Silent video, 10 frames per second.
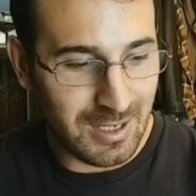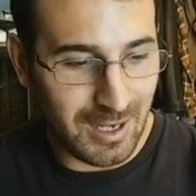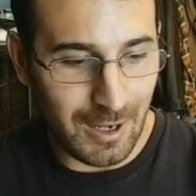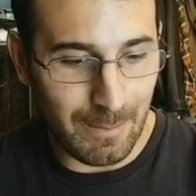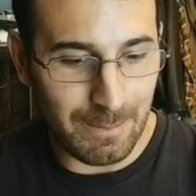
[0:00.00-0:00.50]

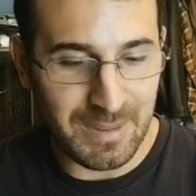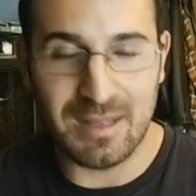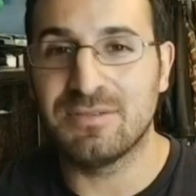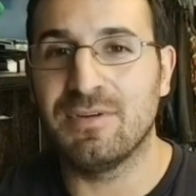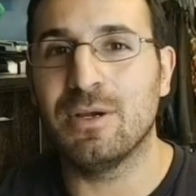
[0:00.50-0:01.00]

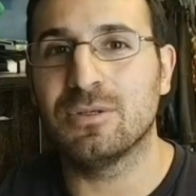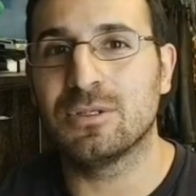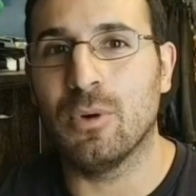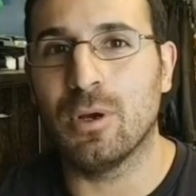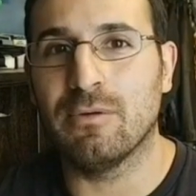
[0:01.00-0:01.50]
Yeah, this video is
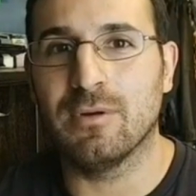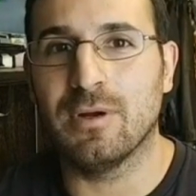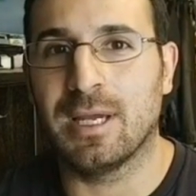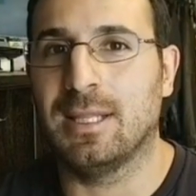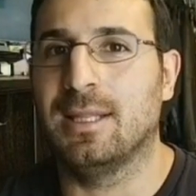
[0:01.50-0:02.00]
going
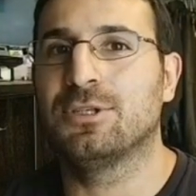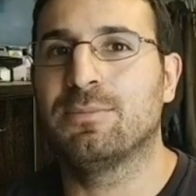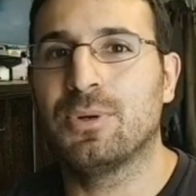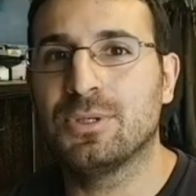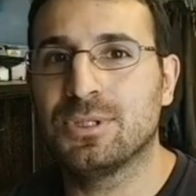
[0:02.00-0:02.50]
over a
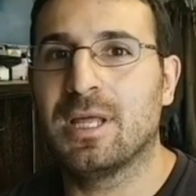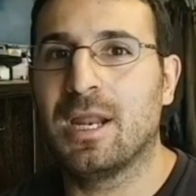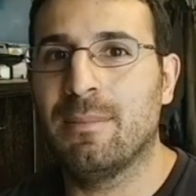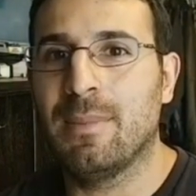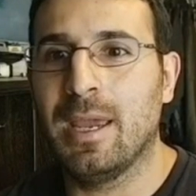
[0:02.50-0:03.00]
collection purchase
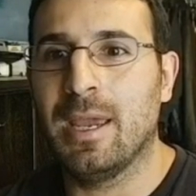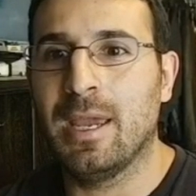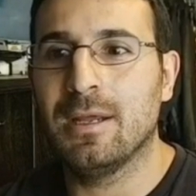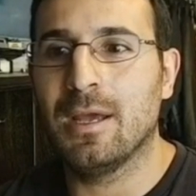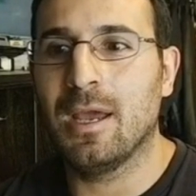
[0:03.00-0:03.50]
that I made,